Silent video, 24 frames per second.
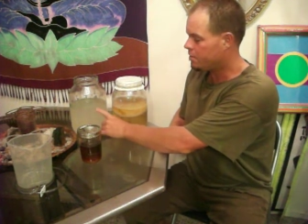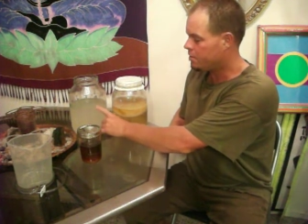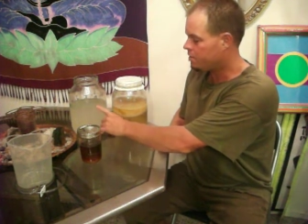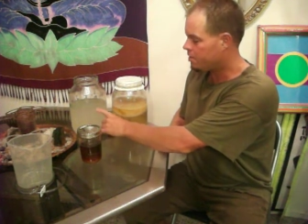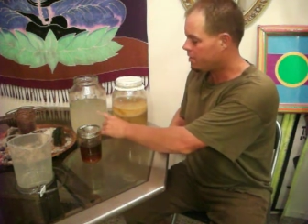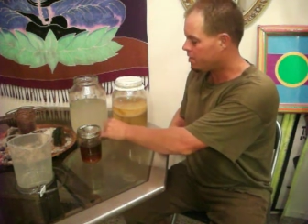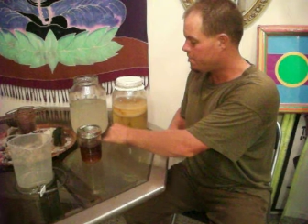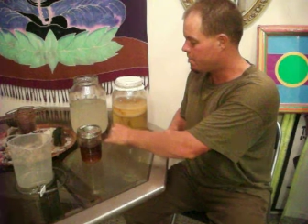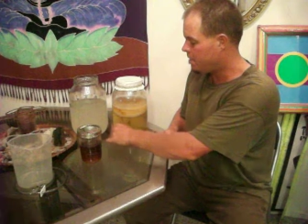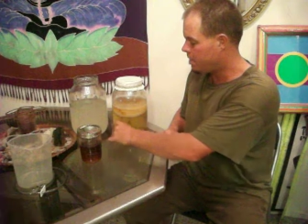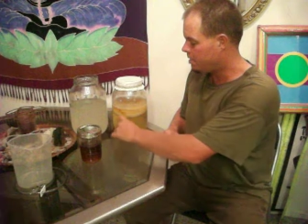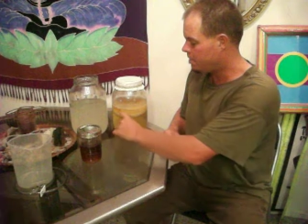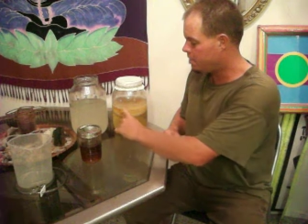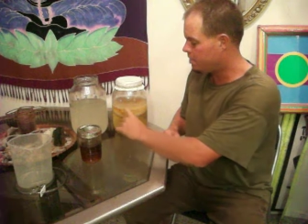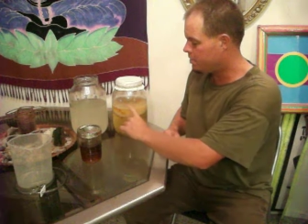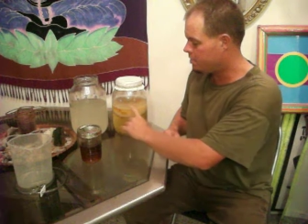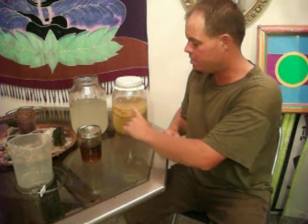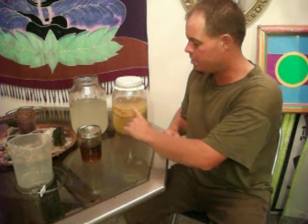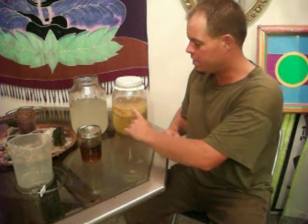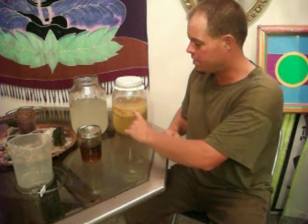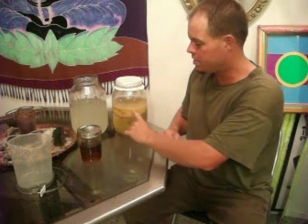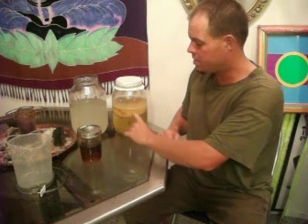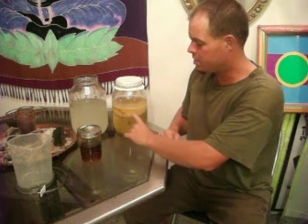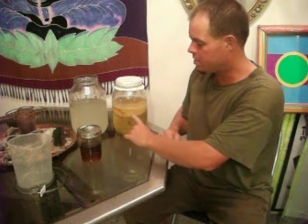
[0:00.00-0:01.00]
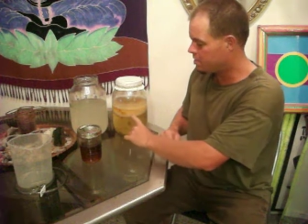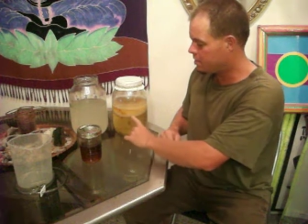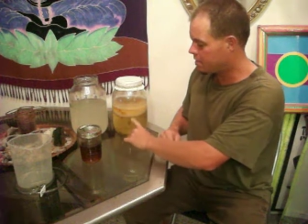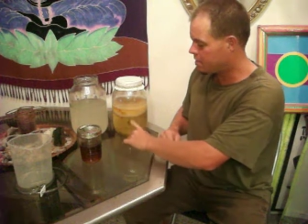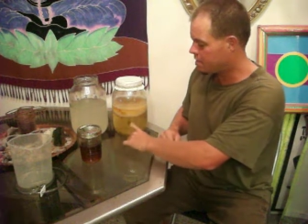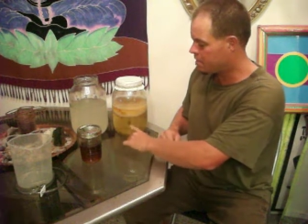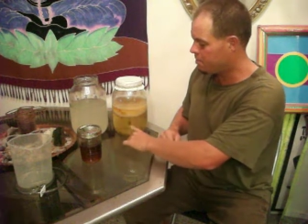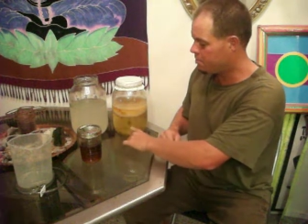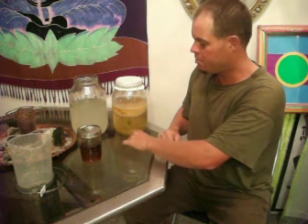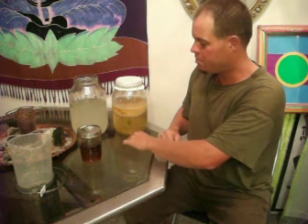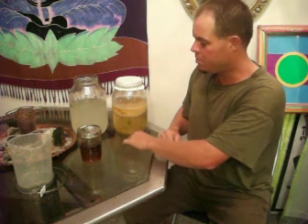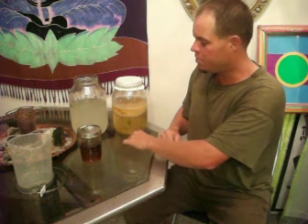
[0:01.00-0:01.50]
fermented drinks, the
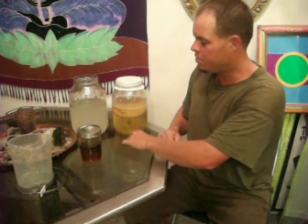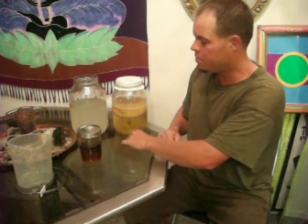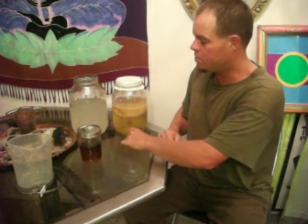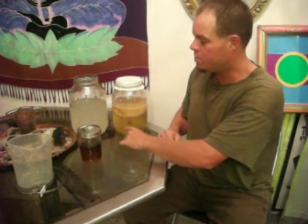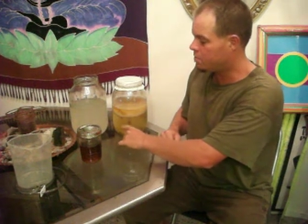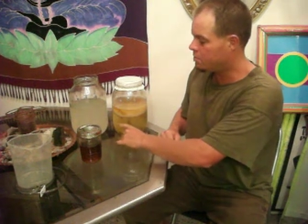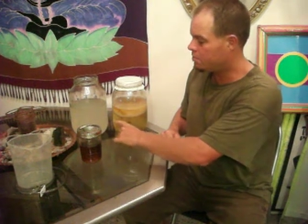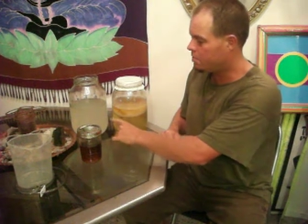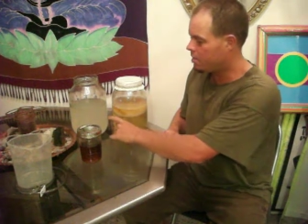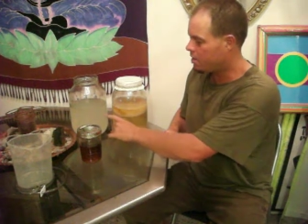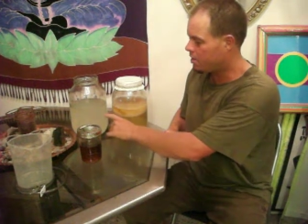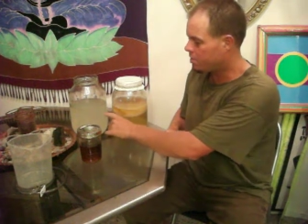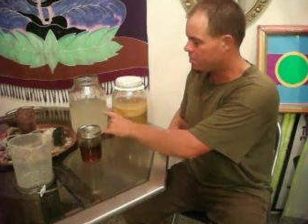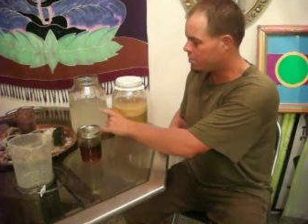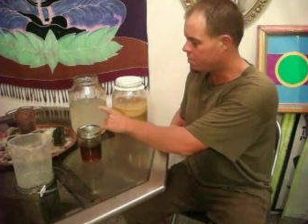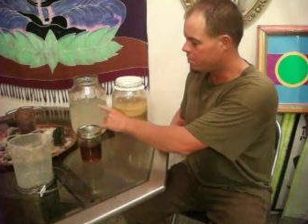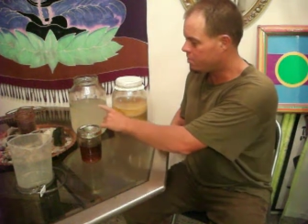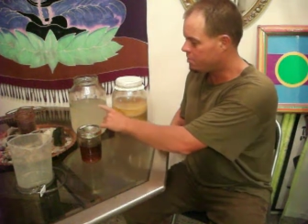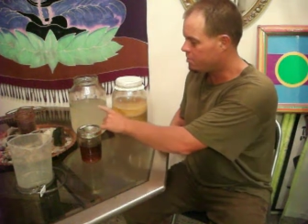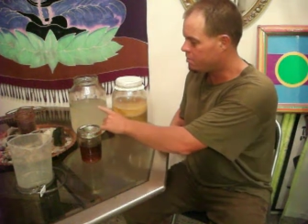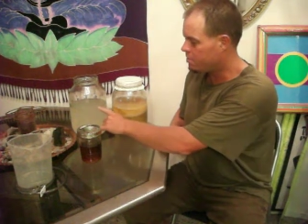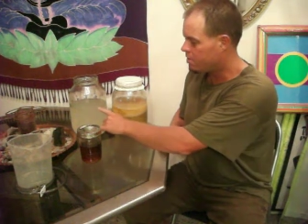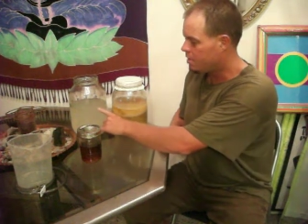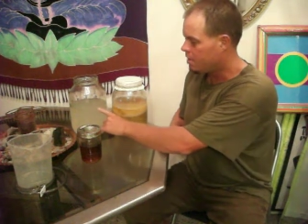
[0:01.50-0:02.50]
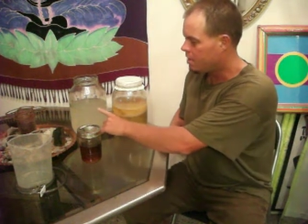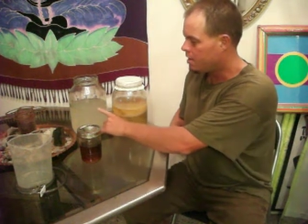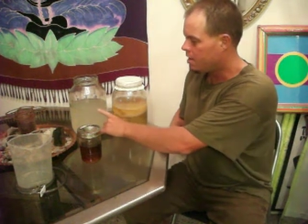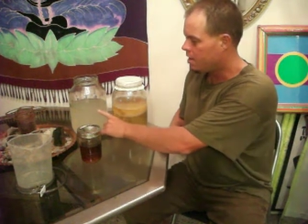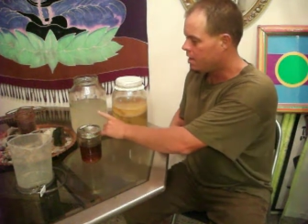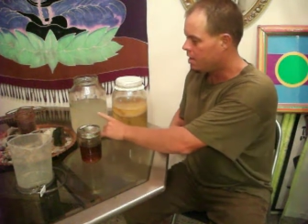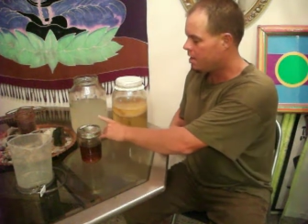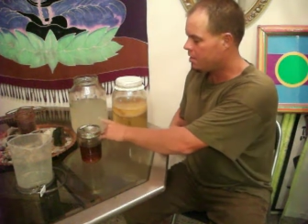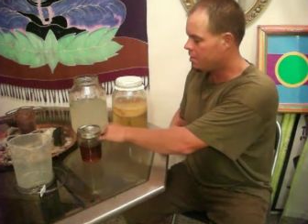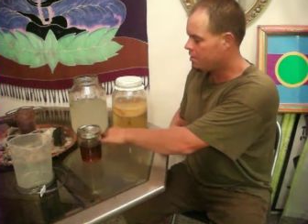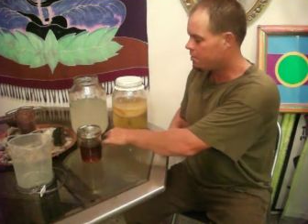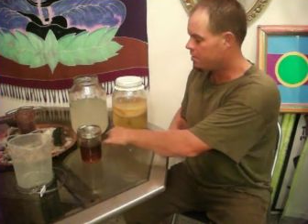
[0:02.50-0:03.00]
kombucha mushroom
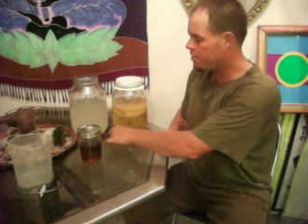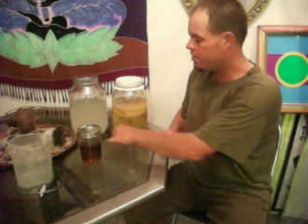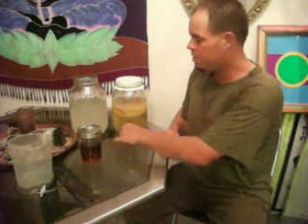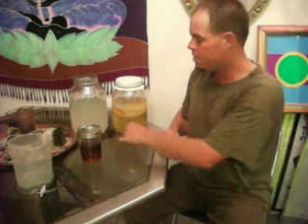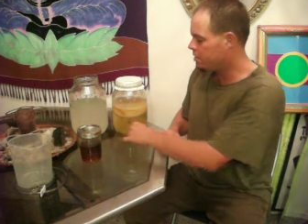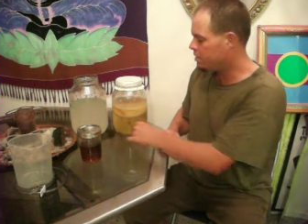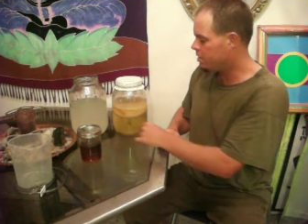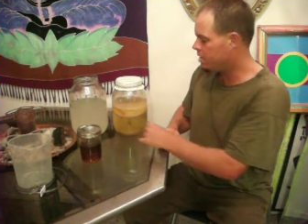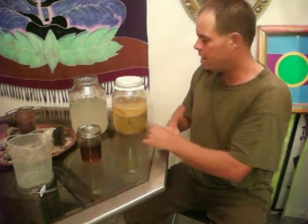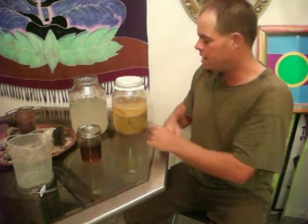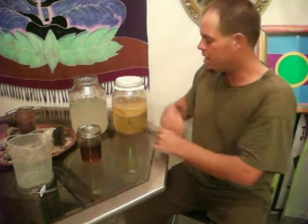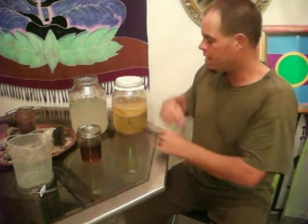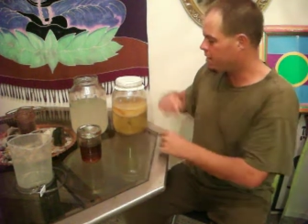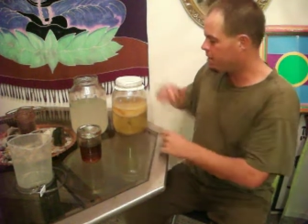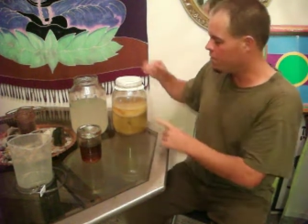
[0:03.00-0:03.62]
and the Rejuvelac.